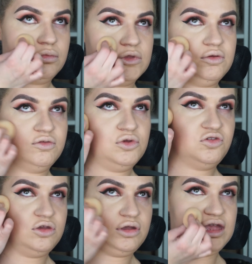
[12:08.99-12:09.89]
That was the
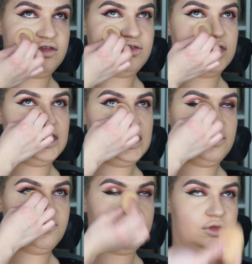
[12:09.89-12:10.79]
most sarcastic
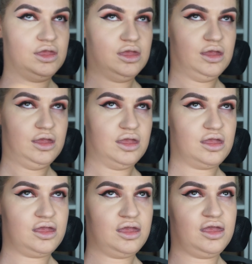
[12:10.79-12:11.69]
laugh.
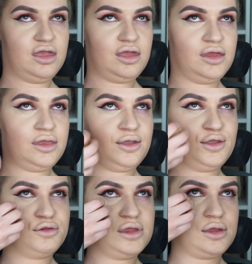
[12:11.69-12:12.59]
No,
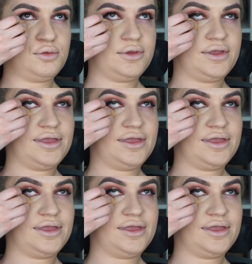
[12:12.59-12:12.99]
you don't.